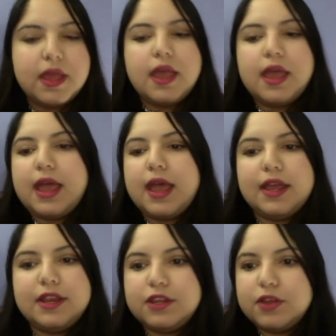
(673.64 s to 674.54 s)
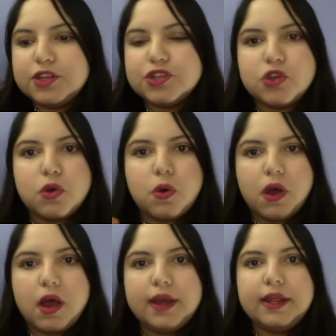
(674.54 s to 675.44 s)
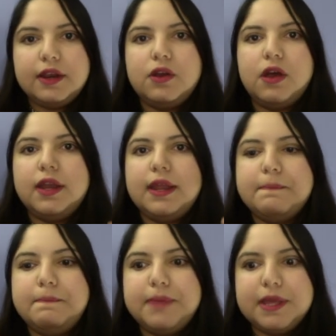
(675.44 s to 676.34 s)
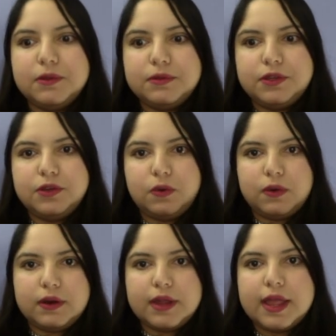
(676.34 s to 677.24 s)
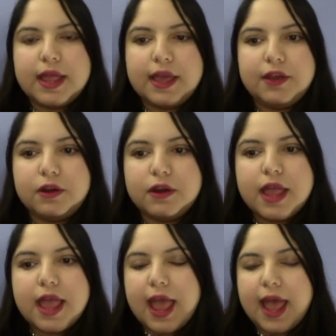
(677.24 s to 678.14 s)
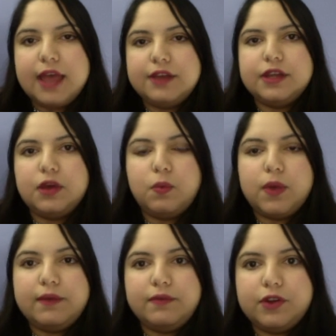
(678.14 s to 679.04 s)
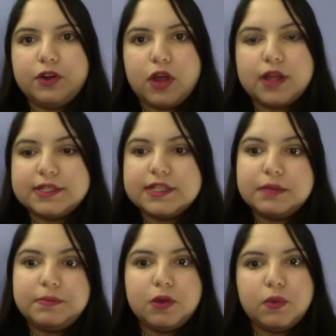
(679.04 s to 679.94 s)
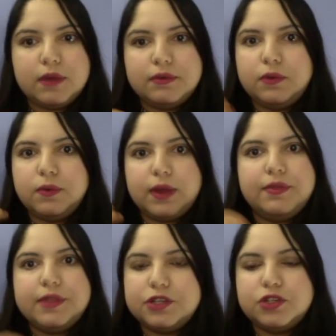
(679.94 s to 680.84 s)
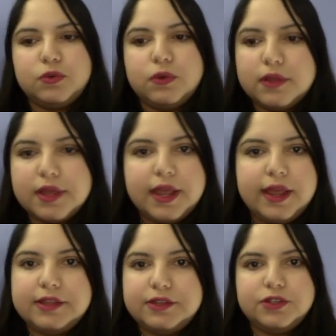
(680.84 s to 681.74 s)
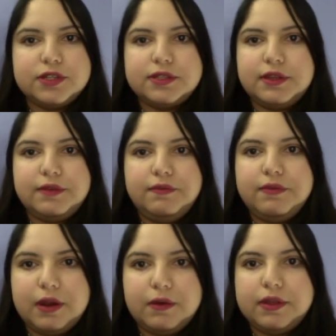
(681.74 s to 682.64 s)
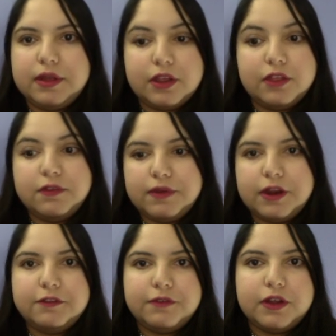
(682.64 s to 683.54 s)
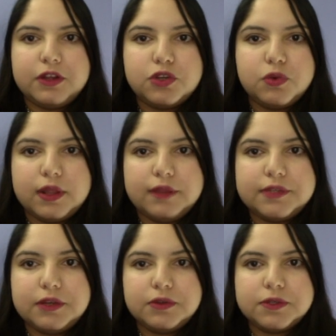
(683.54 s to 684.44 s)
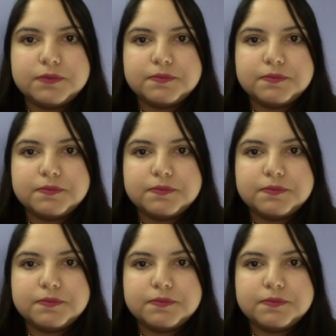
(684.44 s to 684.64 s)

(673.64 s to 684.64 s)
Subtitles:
And you can just go on and build your header and whatever your content's going to be around this tool. It's just another very, very good tool I love to use.